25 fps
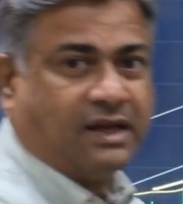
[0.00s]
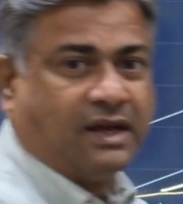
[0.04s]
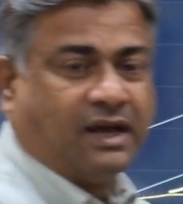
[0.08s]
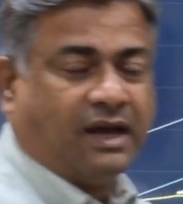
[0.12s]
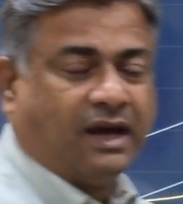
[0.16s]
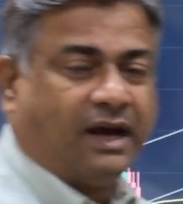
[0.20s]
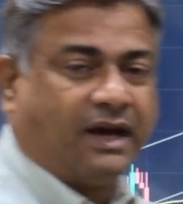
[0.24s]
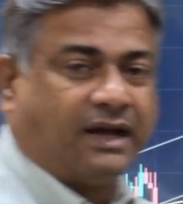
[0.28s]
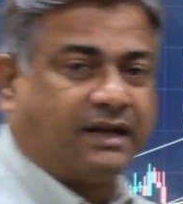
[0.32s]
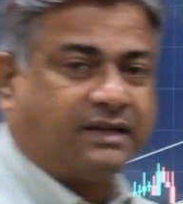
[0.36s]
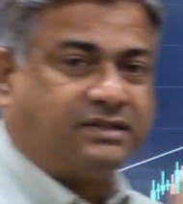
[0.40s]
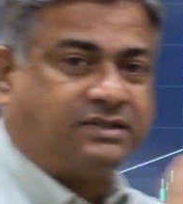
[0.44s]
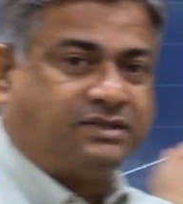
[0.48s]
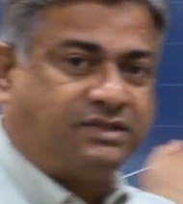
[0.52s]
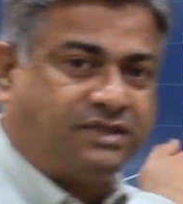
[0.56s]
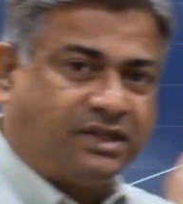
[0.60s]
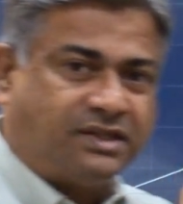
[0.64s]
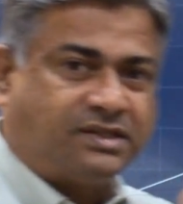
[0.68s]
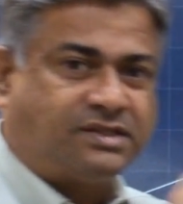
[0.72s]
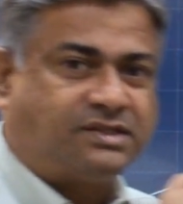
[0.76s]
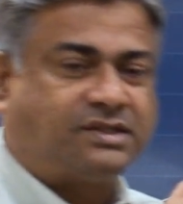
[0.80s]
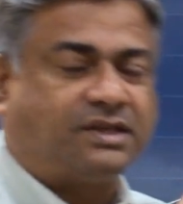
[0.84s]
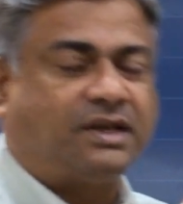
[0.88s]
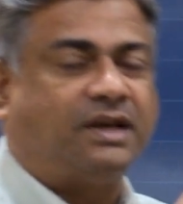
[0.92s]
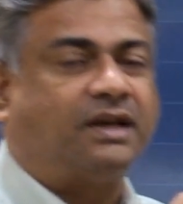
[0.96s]
are
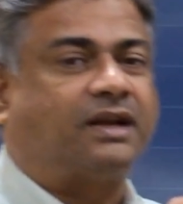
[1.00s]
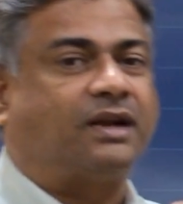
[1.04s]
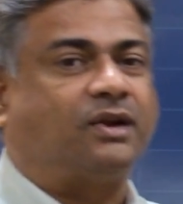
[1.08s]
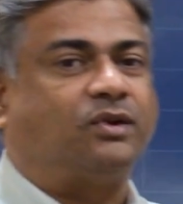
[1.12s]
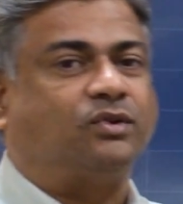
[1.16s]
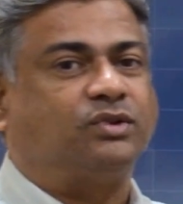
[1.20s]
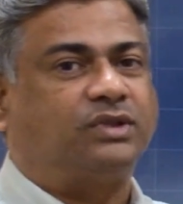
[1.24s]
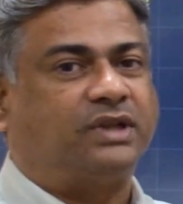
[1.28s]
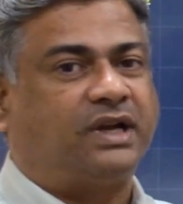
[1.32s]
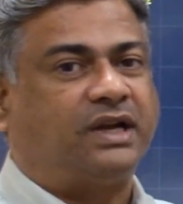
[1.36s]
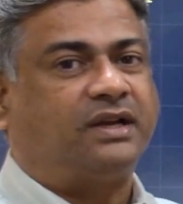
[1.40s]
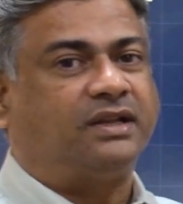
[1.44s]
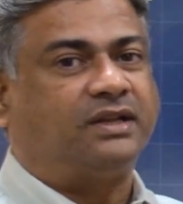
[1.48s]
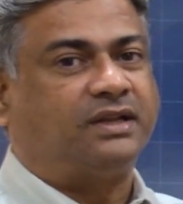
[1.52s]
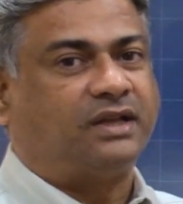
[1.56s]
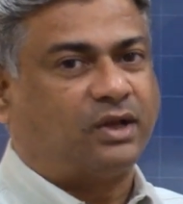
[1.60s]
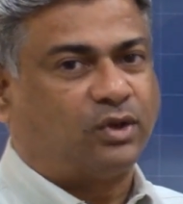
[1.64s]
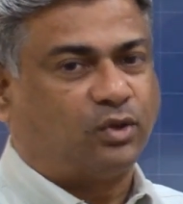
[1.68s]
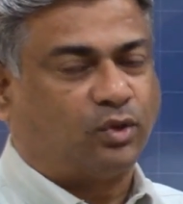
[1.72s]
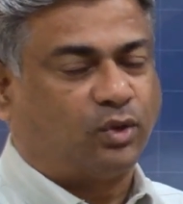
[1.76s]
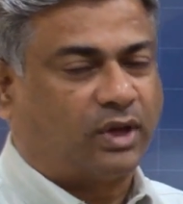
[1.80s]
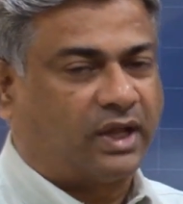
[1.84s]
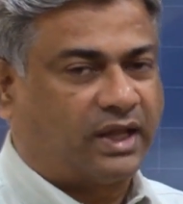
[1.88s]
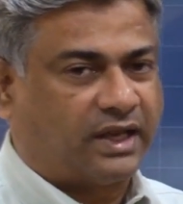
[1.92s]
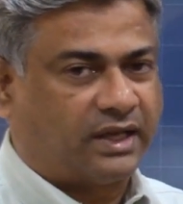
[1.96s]
just around that yellow
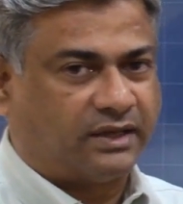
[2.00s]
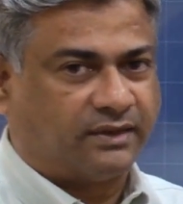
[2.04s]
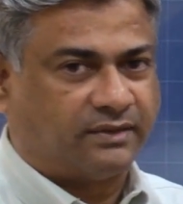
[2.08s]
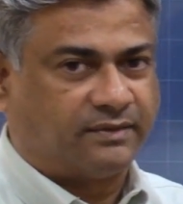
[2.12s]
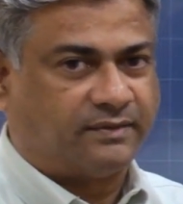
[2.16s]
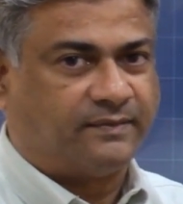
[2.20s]
line.